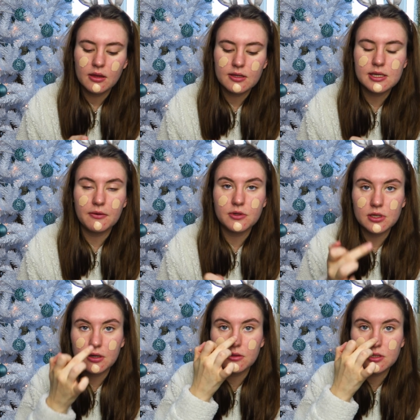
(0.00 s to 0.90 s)
this
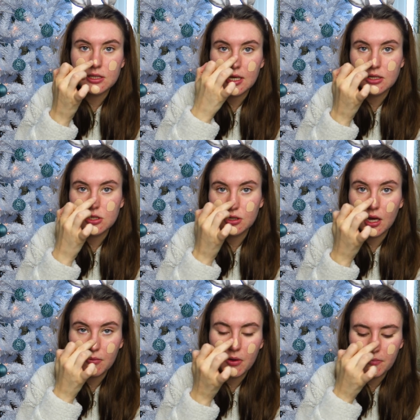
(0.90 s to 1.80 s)
afternoon, so they should
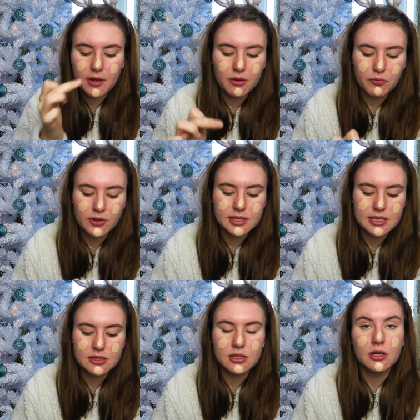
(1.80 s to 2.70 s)
go up
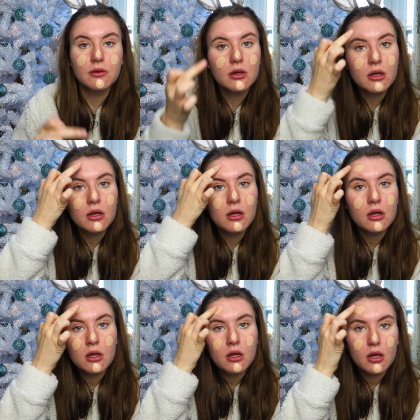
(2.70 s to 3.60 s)
pretty soon.
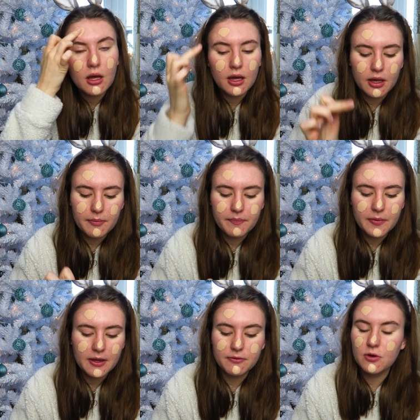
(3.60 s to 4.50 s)

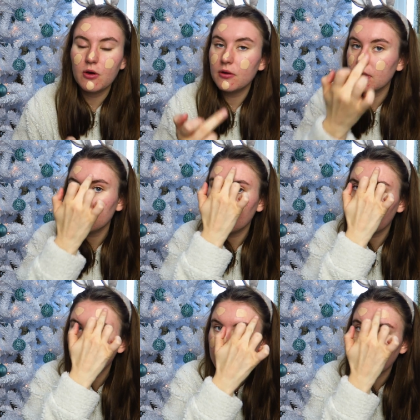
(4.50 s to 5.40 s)
Um, if not, they're
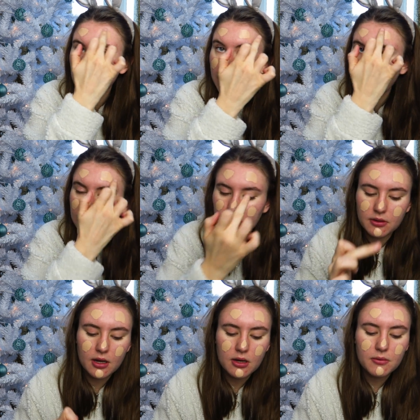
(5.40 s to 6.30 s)
already up, I don't
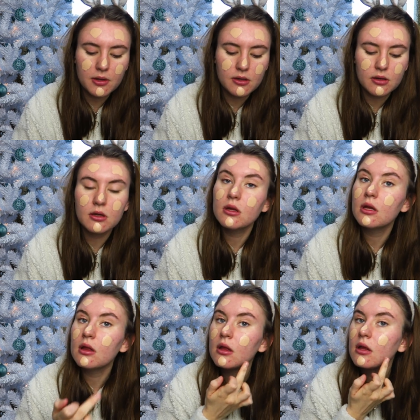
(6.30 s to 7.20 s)
know.
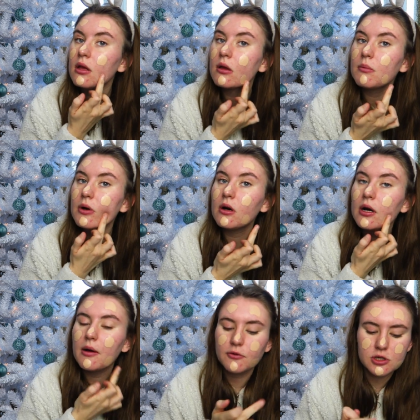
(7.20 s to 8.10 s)

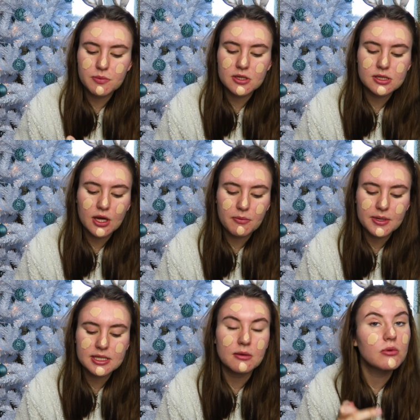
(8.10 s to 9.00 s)
But I've just been so
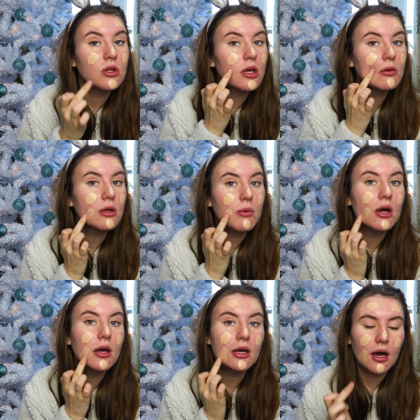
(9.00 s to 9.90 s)
busy with uni
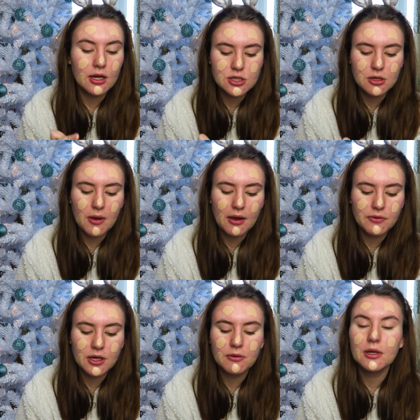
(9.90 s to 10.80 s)
work. I do have
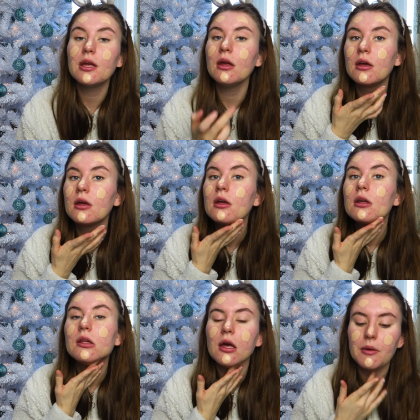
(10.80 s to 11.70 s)
uni
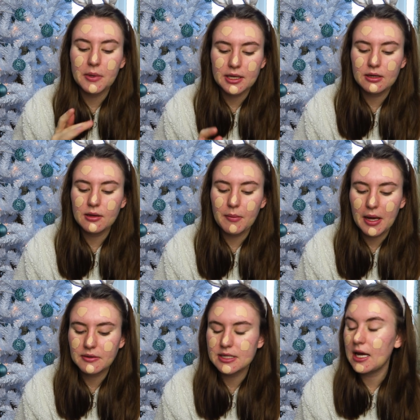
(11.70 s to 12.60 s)
um, in
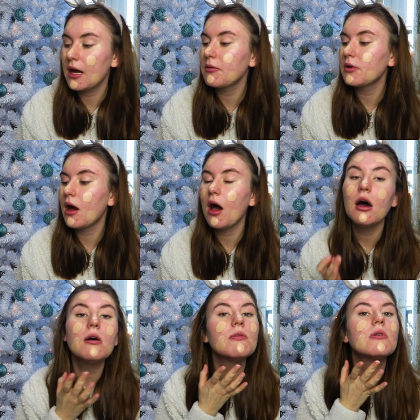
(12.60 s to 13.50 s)
about an hour and a
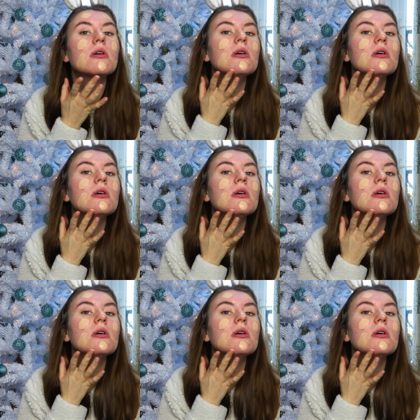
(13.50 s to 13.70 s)
half.